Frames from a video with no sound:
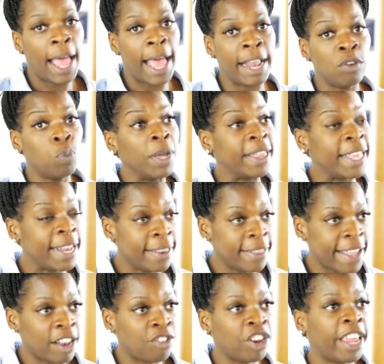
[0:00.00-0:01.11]
And within
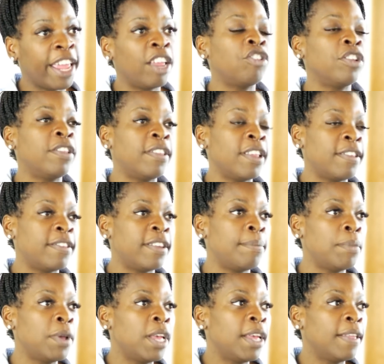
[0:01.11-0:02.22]
the education
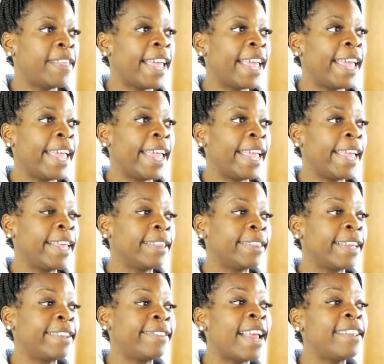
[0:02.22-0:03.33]
system, they
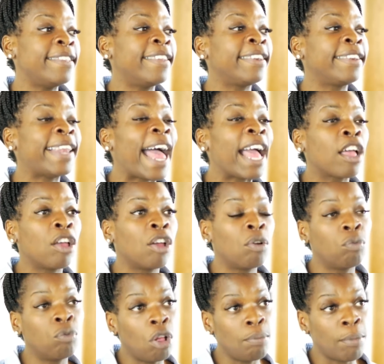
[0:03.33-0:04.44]
tend to lack role